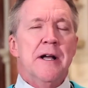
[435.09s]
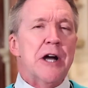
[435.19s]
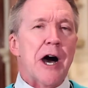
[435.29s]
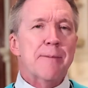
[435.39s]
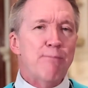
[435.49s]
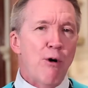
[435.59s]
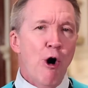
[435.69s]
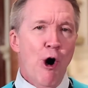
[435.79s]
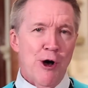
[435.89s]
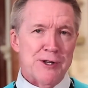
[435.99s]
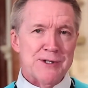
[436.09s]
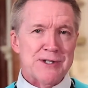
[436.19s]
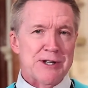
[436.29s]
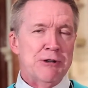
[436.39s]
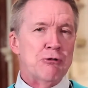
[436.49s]
God
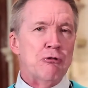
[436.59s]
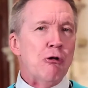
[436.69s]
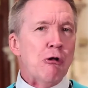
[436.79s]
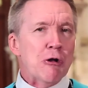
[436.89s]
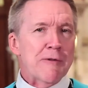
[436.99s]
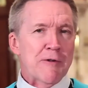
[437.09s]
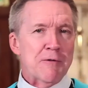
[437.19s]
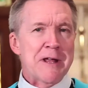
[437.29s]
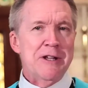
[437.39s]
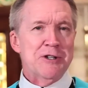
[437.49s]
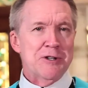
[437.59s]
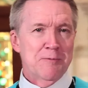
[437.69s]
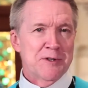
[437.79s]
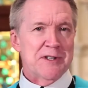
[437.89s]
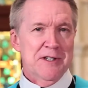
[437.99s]
paused, and all of creation
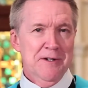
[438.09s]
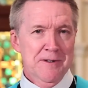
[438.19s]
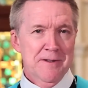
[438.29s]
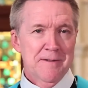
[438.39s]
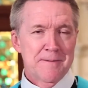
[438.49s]
was still.